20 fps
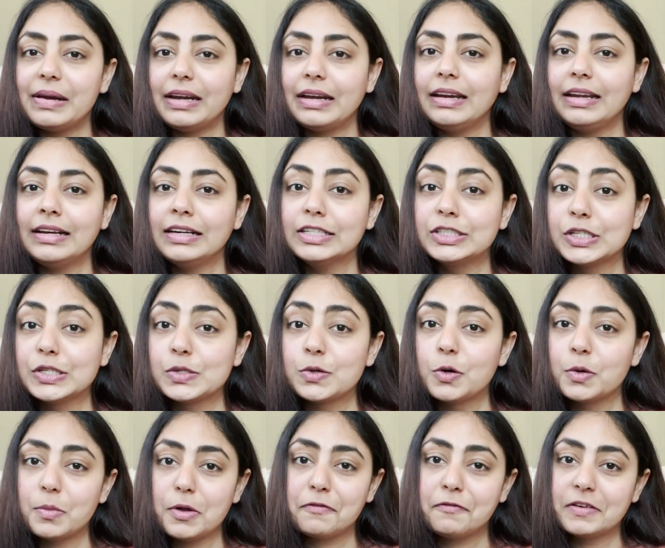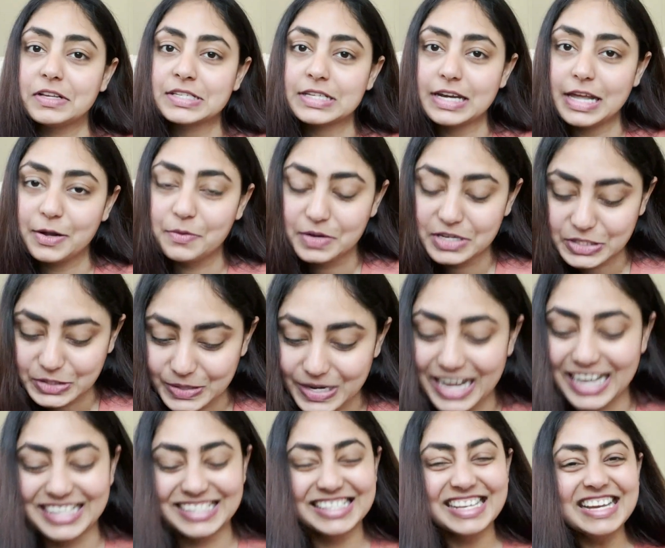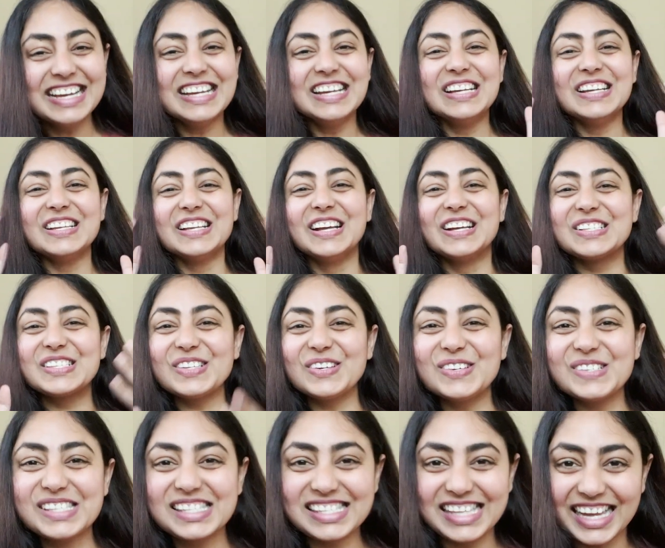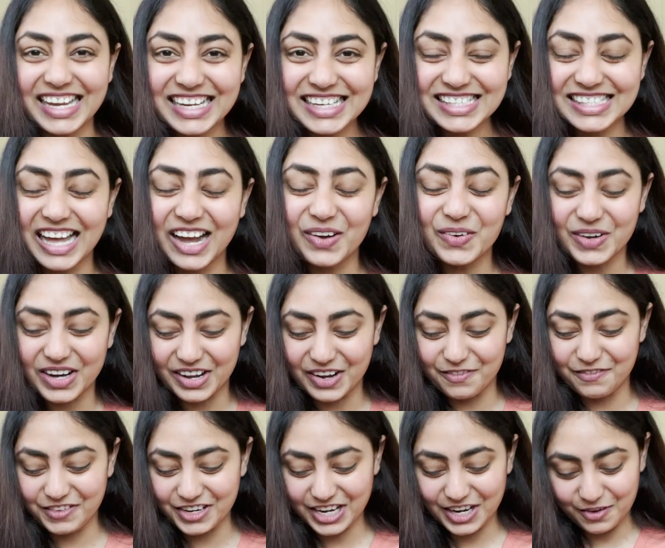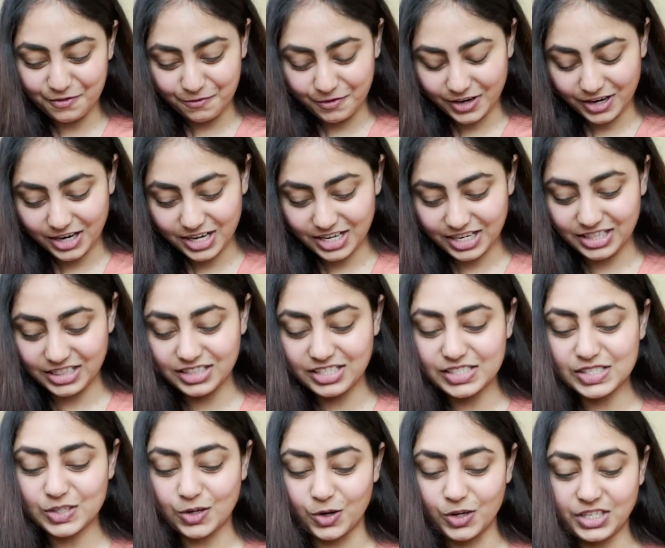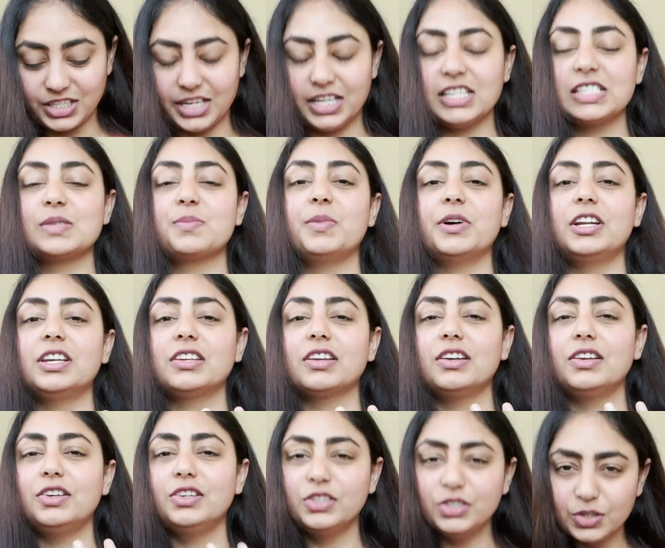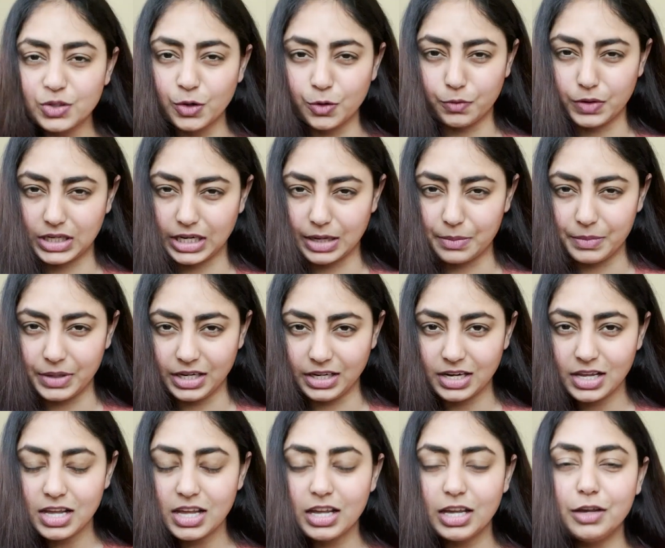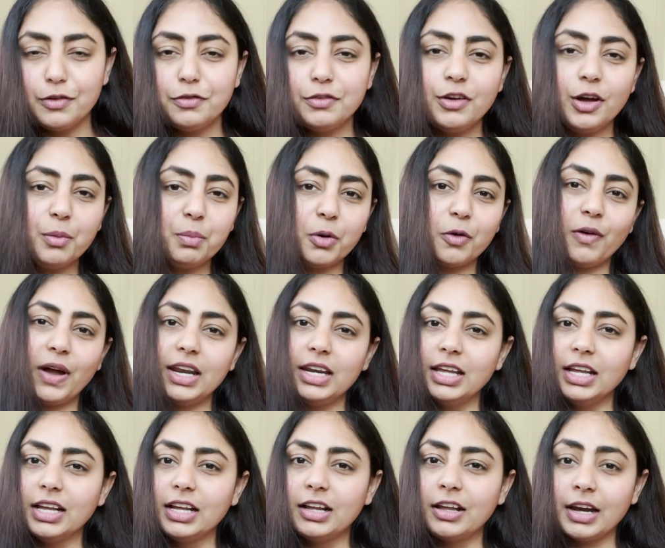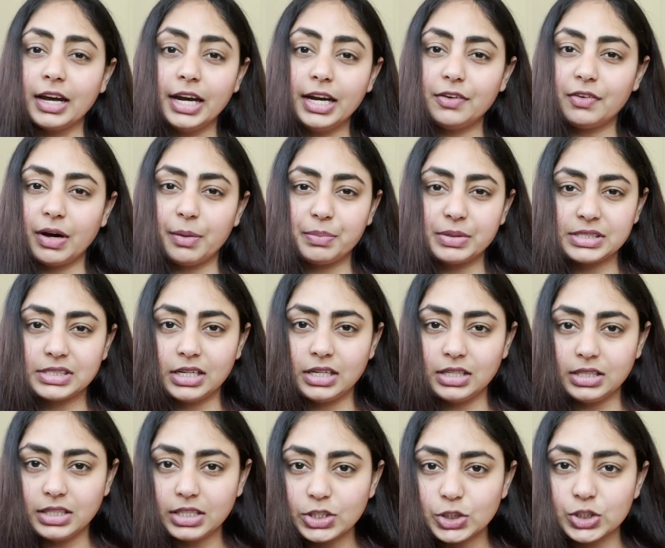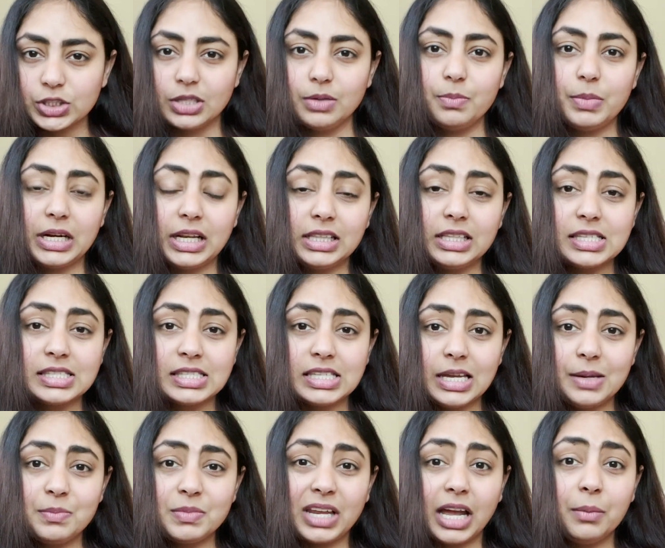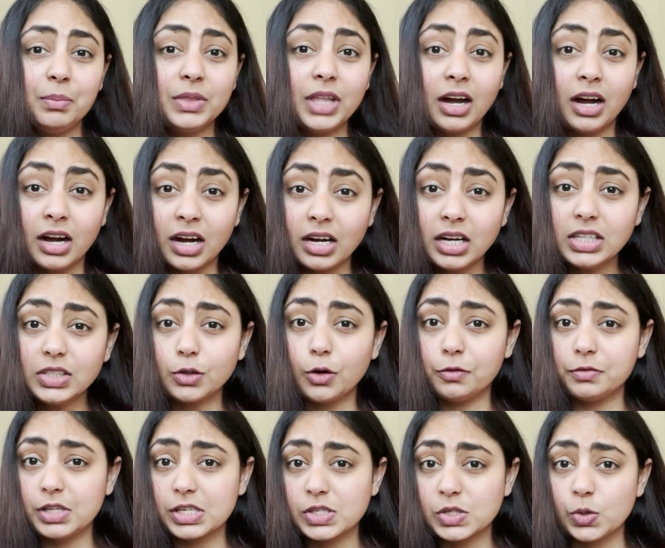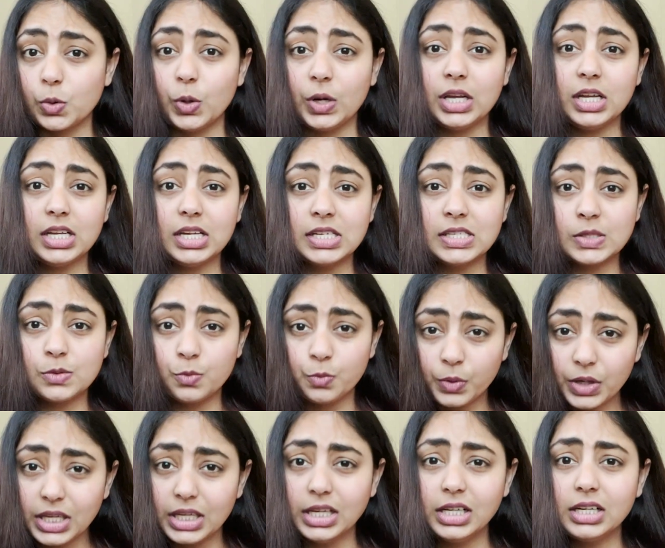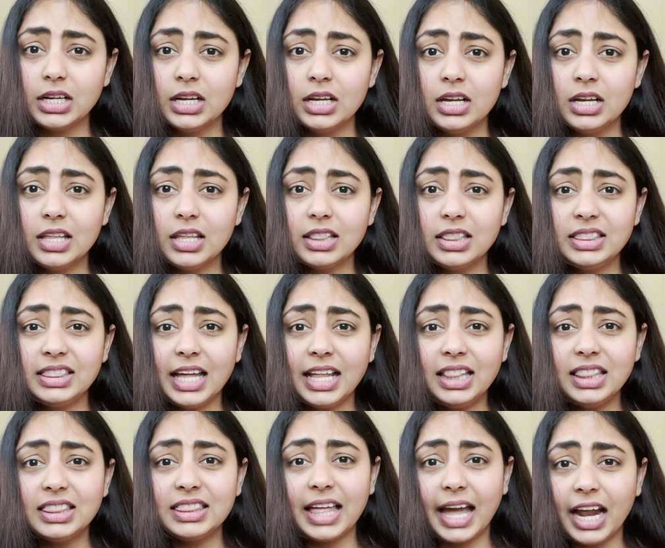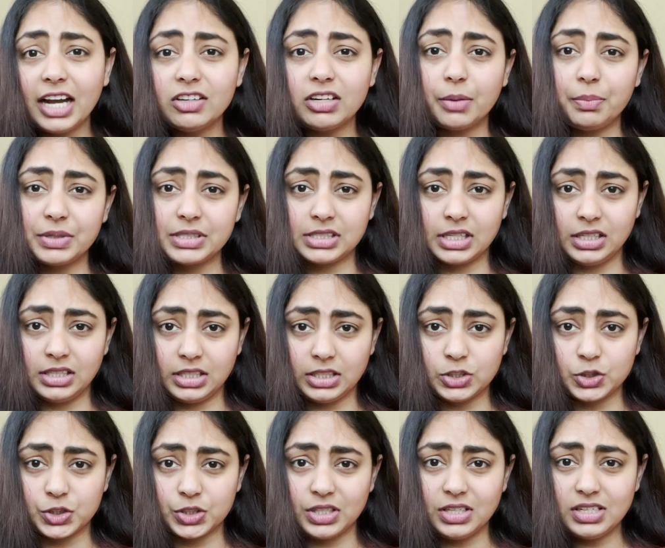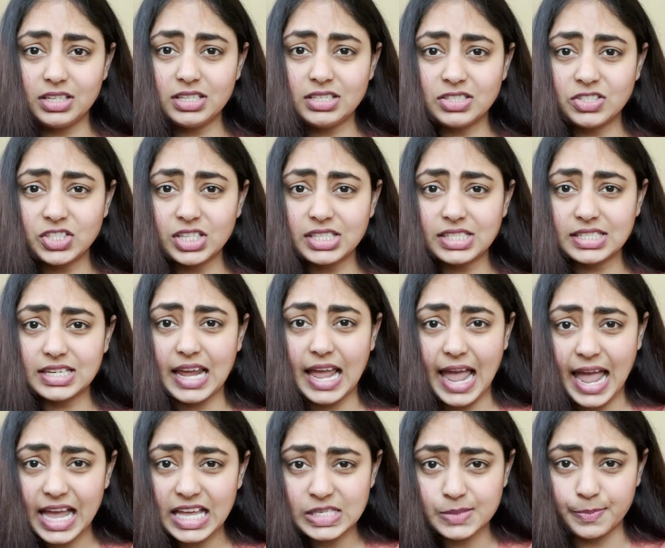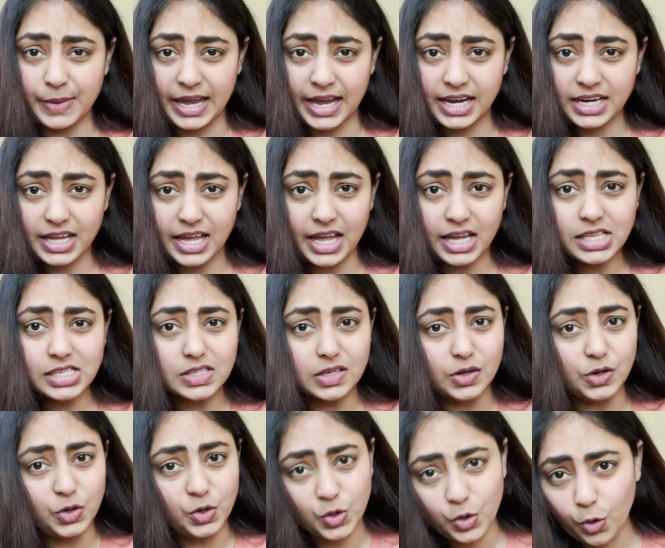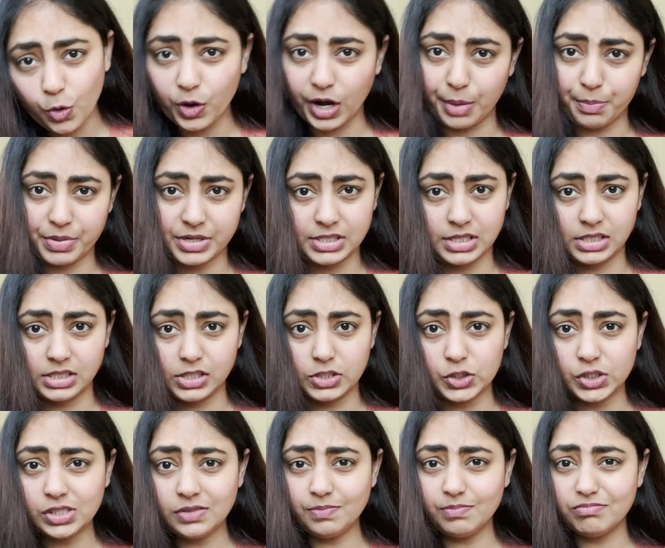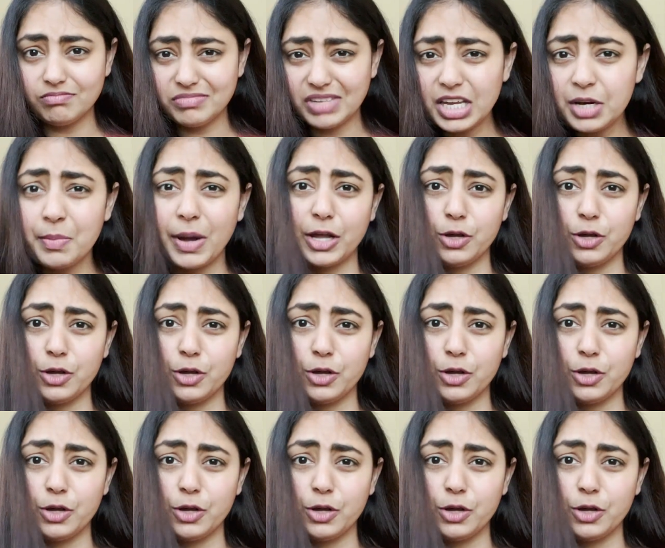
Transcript: English is not my first language, you guys. So sake sound a weird word in this context, but you know what I mean. If you're providing great representation, but at the same time the heart of the story is weak, then that representation is just as bad as no representation, in my